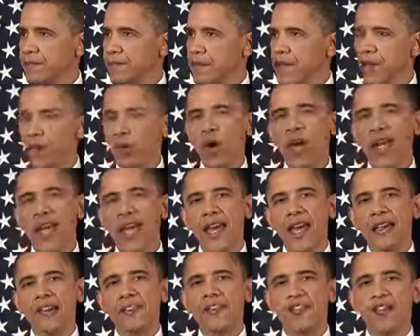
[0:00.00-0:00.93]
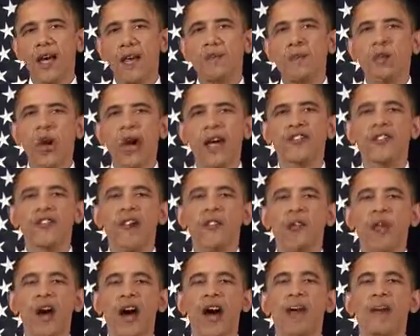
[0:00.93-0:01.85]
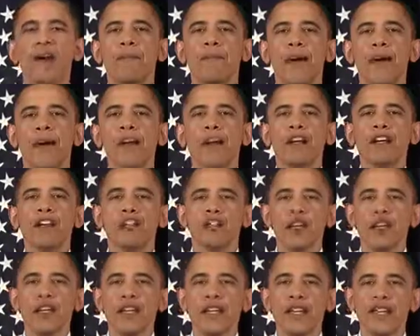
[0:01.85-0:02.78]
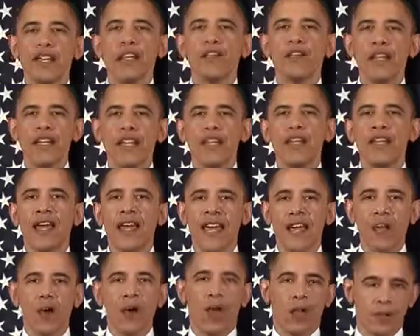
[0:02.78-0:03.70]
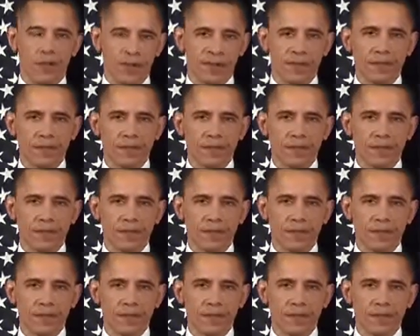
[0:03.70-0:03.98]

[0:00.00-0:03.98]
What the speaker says: On the one hand, some question why America should intervene at all,